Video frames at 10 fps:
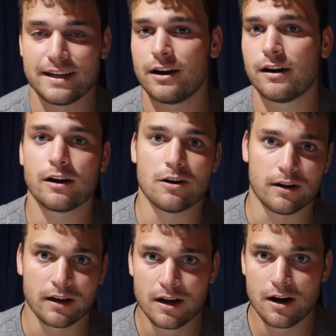carrying
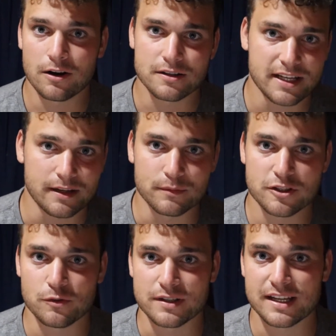our team
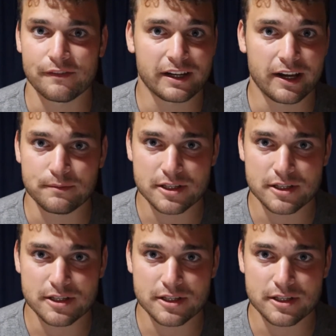to a 7-game